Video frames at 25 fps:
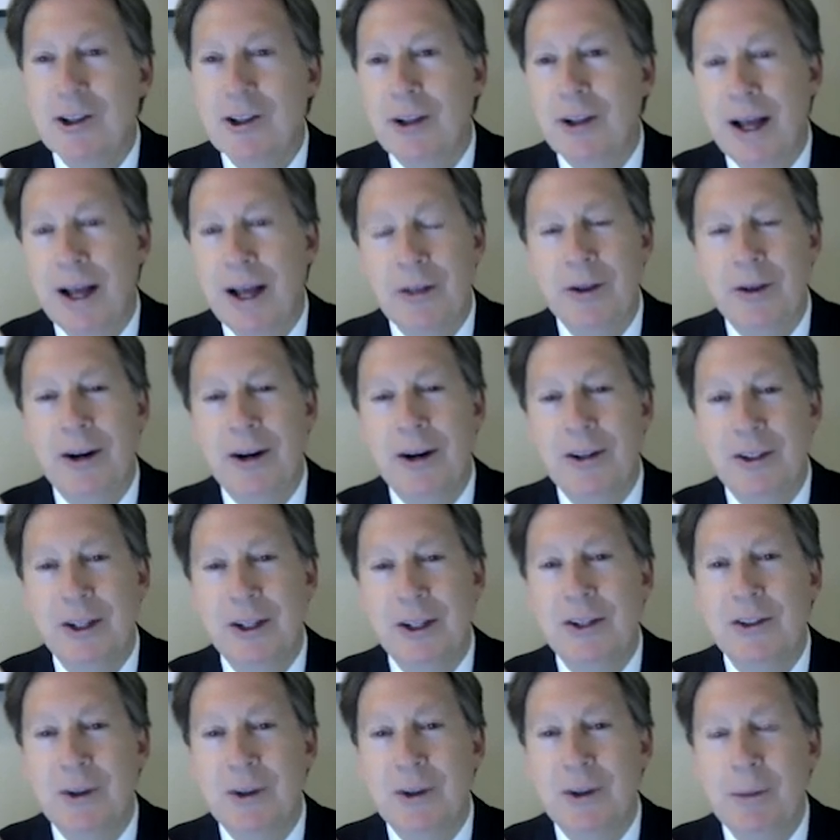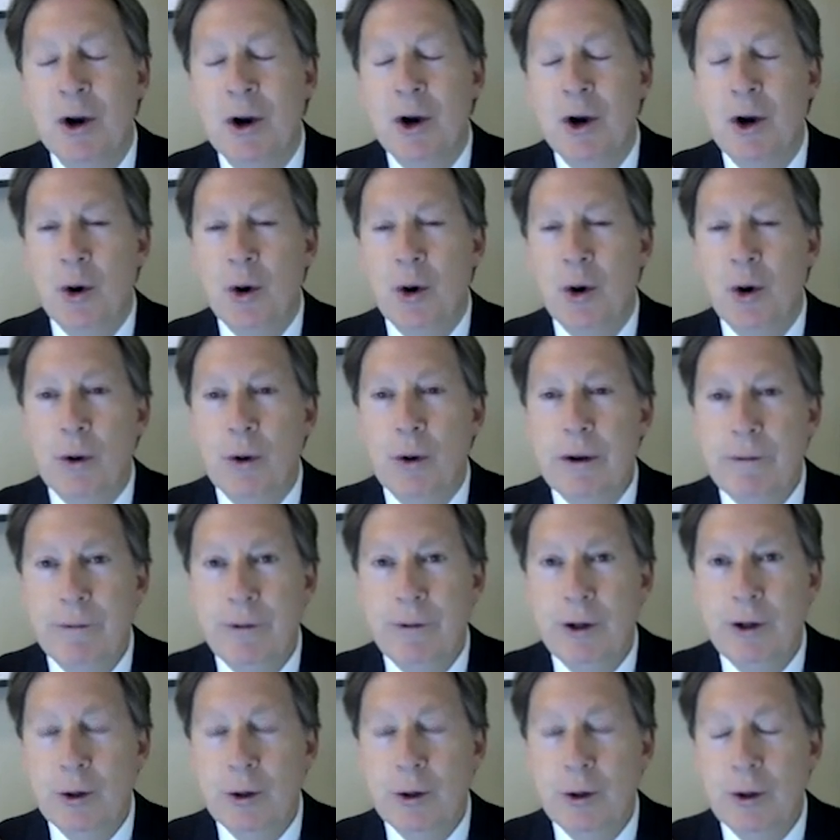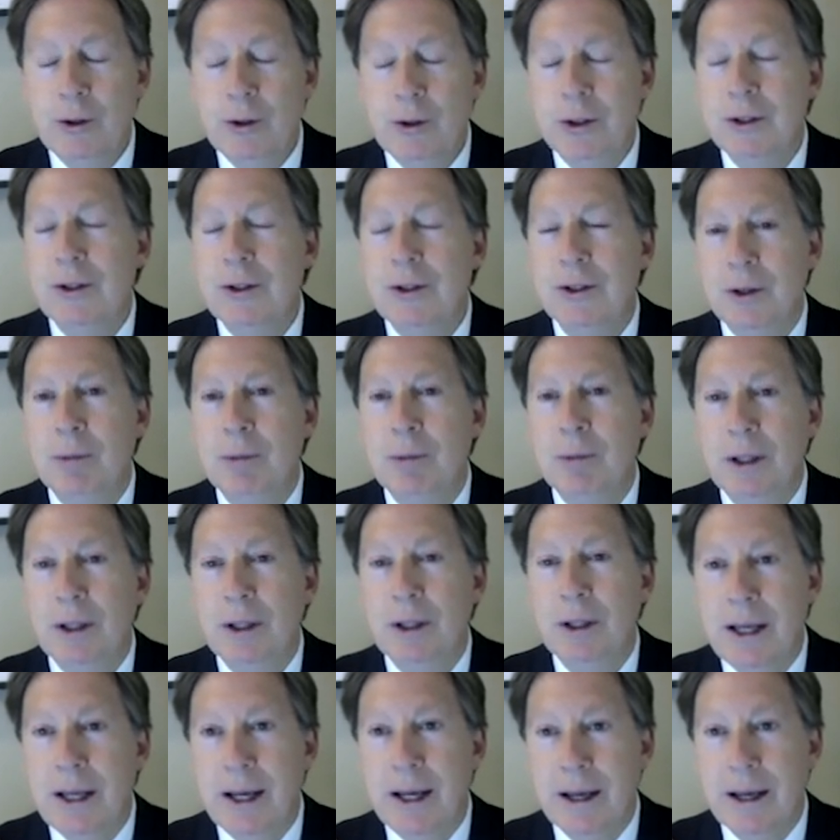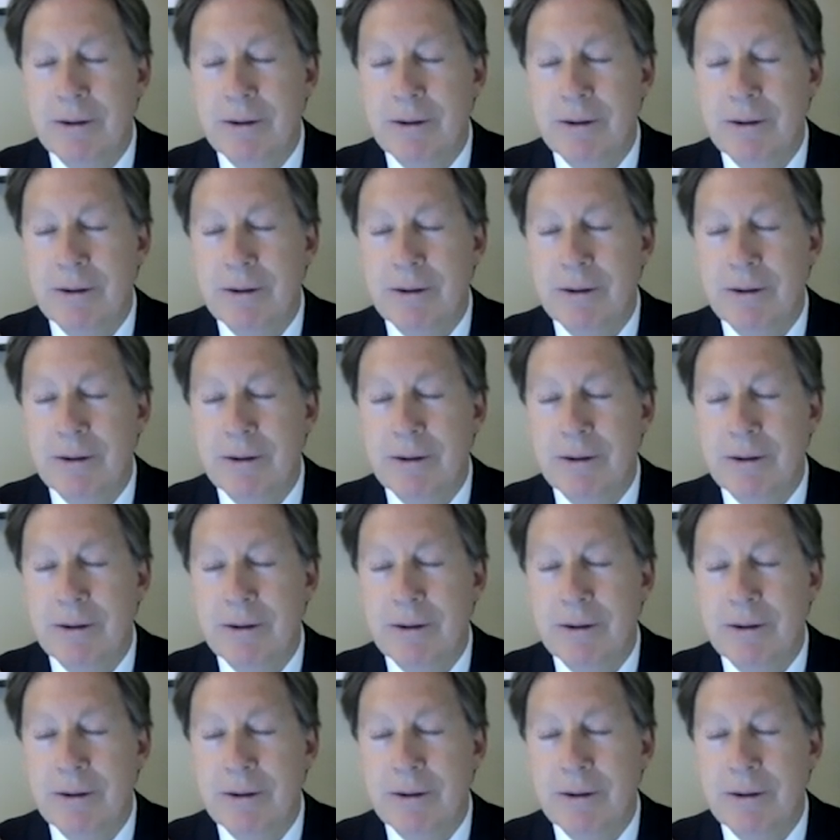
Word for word: healthcare system refuses to believe